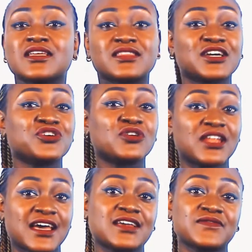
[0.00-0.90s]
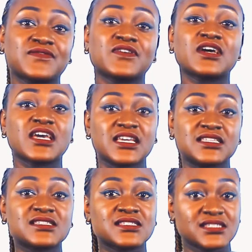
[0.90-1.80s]
that your life
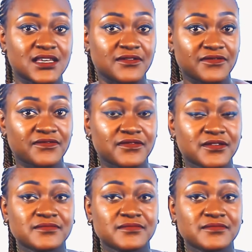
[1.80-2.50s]
is safe.